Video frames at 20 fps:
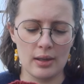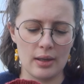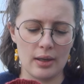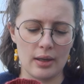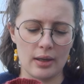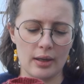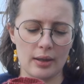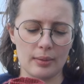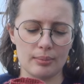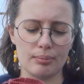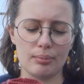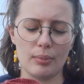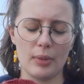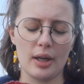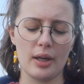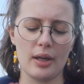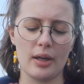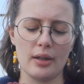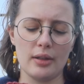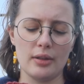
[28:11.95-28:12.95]
um,
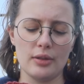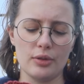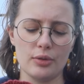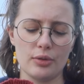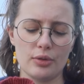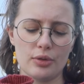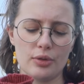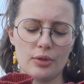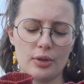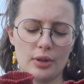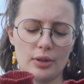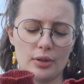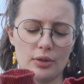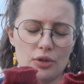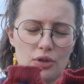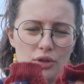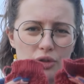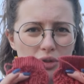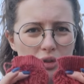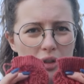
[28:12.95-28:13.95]
I
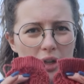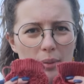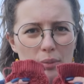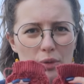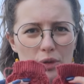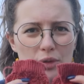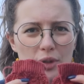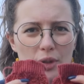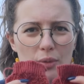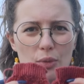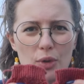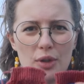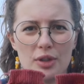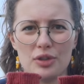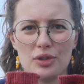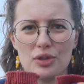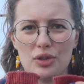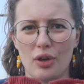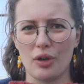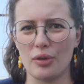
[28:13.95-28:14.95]
using I'm using what
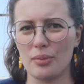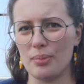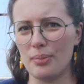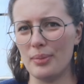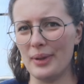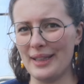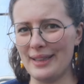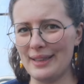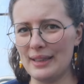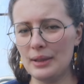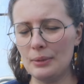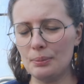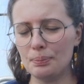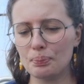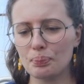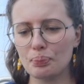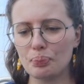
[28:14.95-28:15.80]
is chart B